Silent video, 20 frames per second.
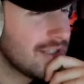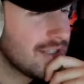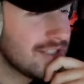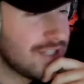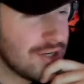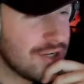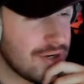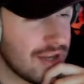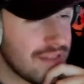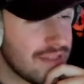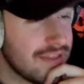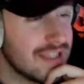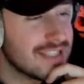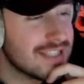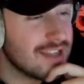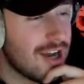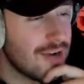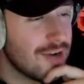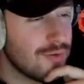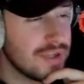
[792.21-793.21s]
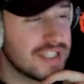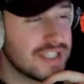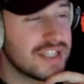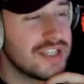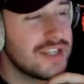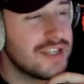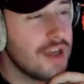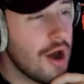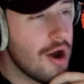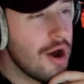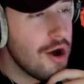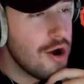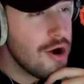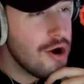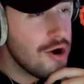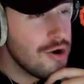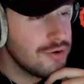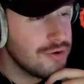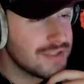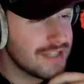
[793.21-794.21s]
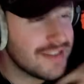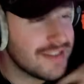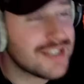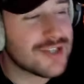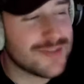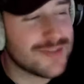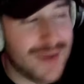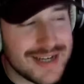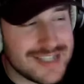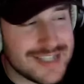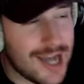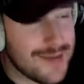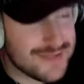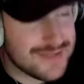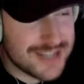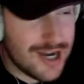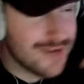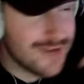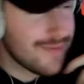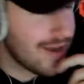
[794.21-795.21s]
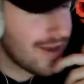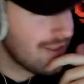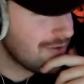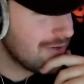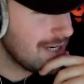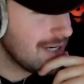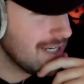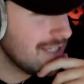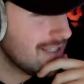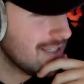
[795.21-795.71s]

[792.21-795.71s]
Dude, this song was goat. This was my top song, by the way.